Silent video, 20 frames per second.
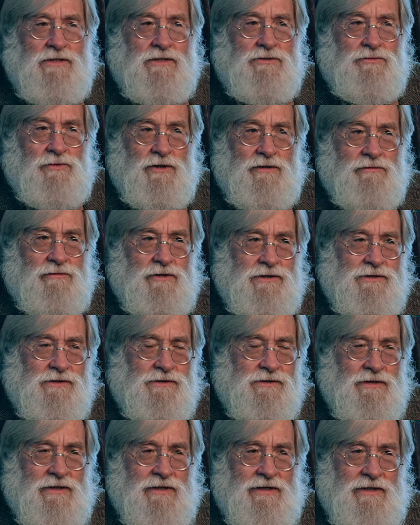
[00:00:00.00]
That's one of the
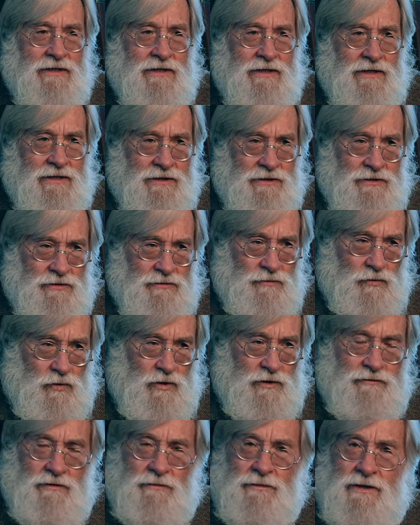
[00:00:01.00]
reasons
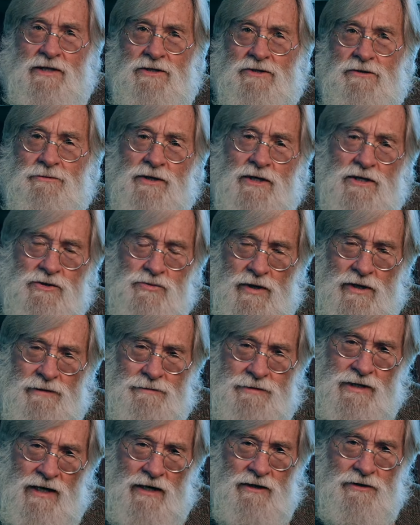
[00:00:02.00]
work from nature because what I'm
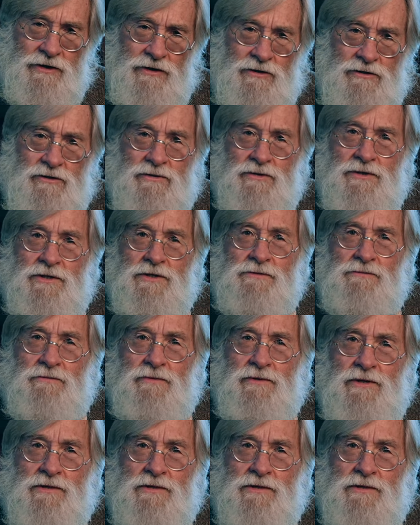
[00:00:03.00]
telling you is